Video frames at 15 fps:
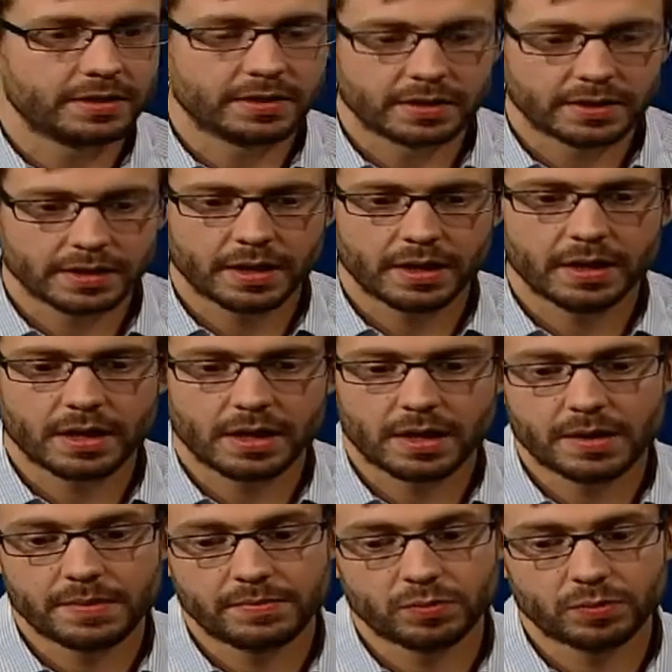legislation in,
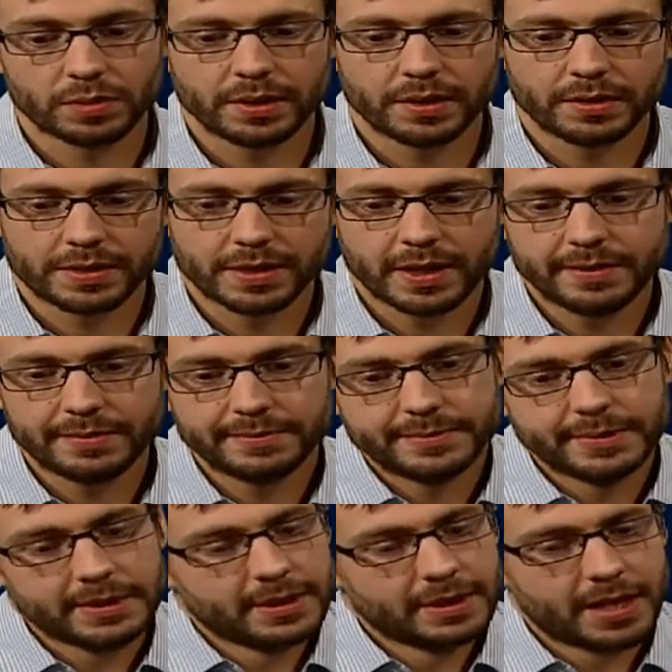yep. yeah. Um,
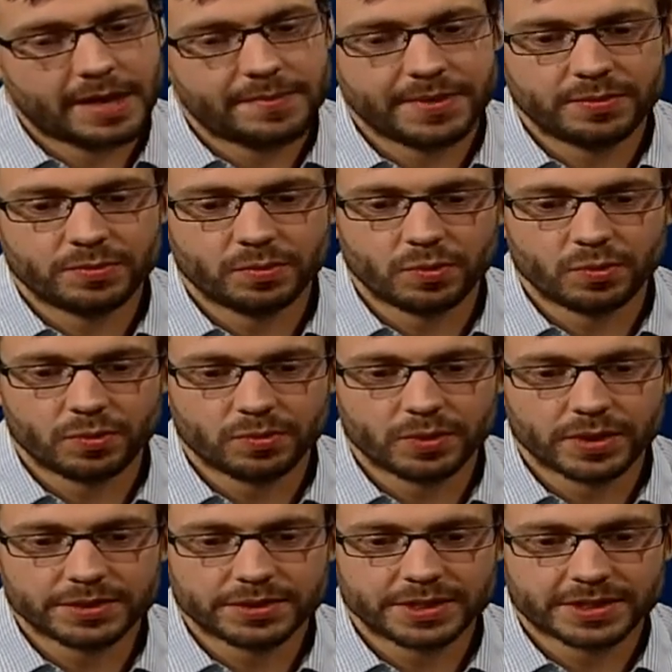well, that I
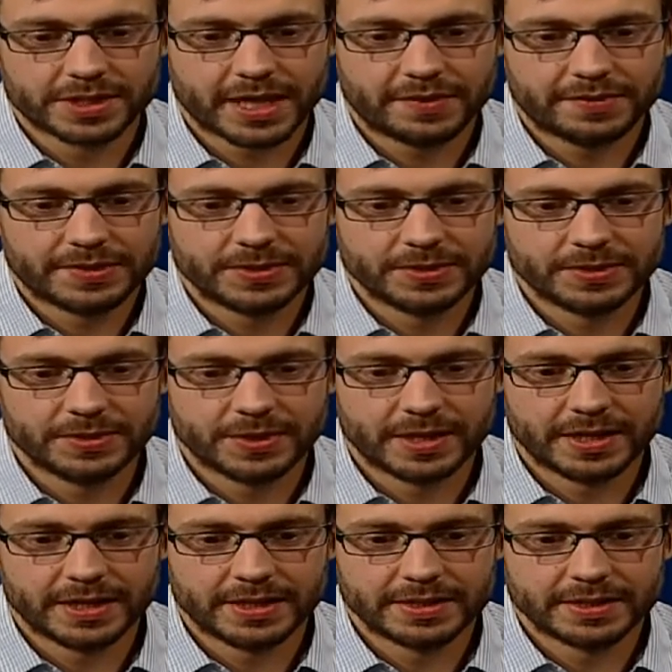mean, we'll just
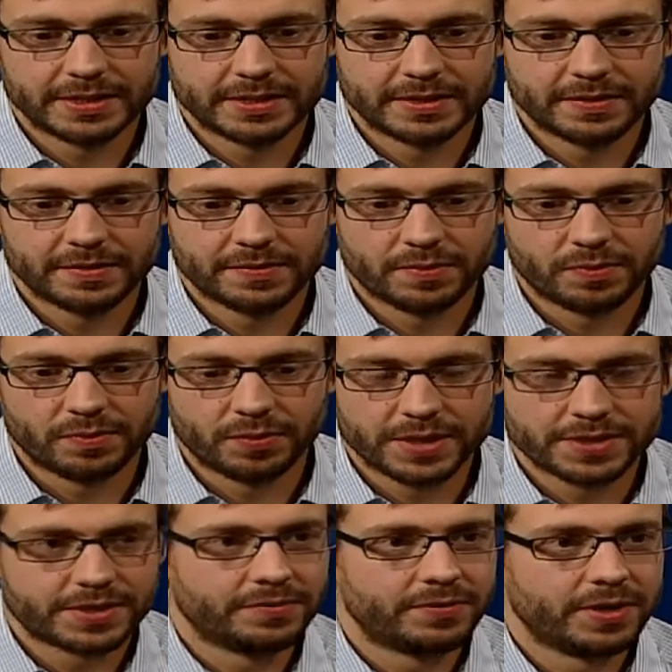have
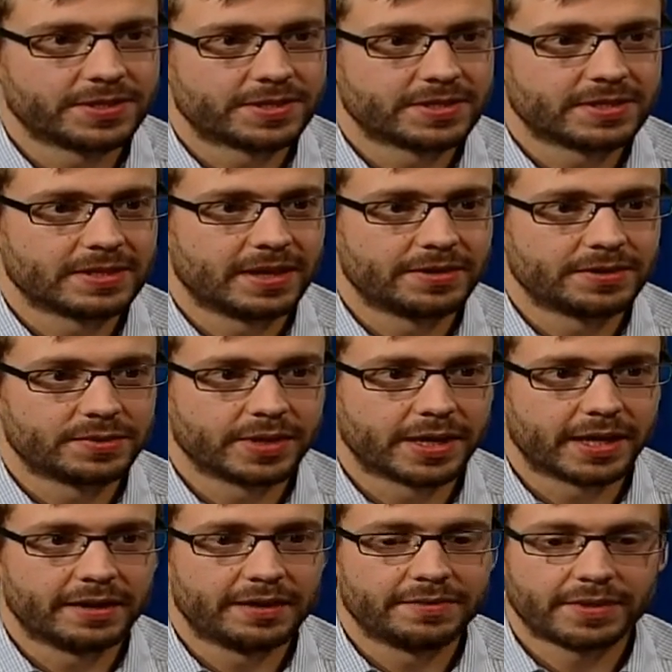to raise our
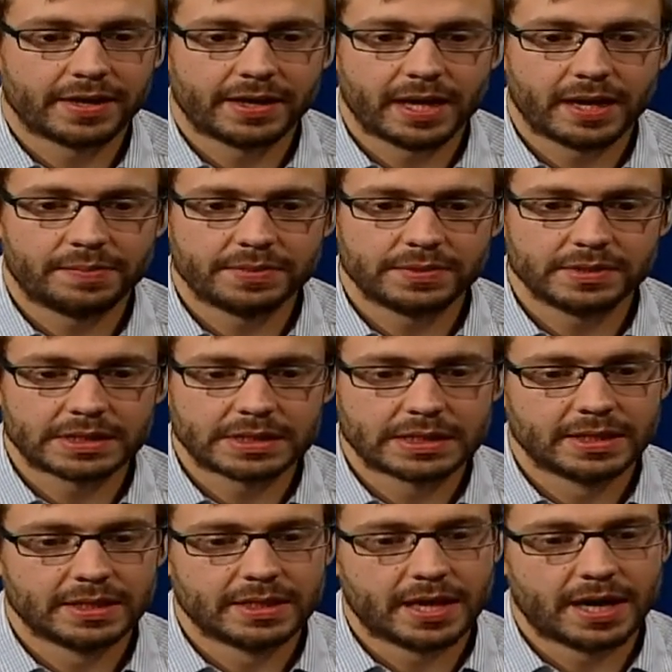voices as loud as we can if that
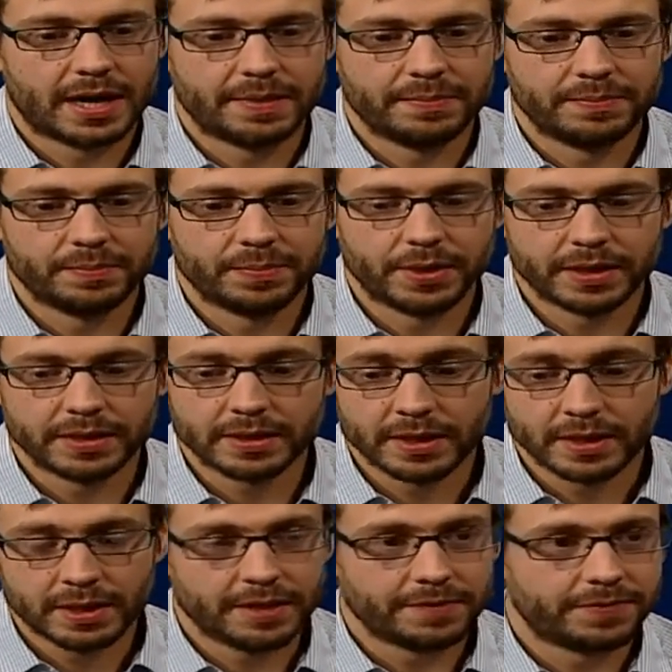happens.
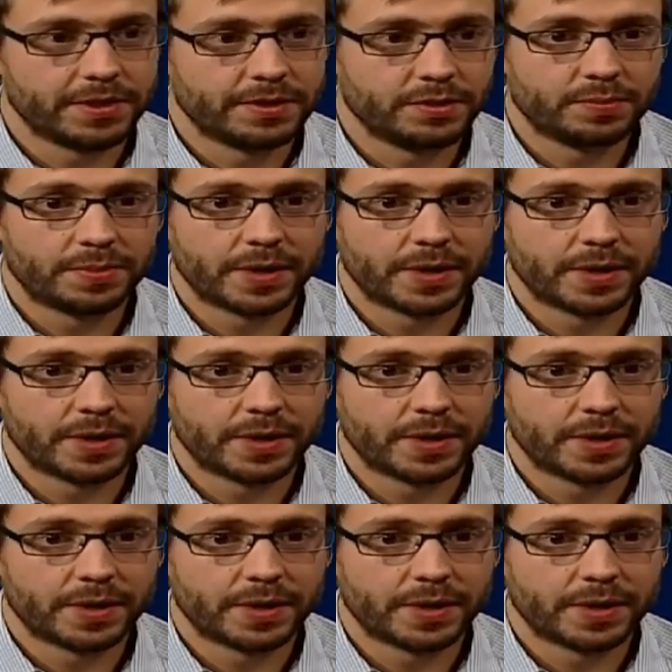Um, but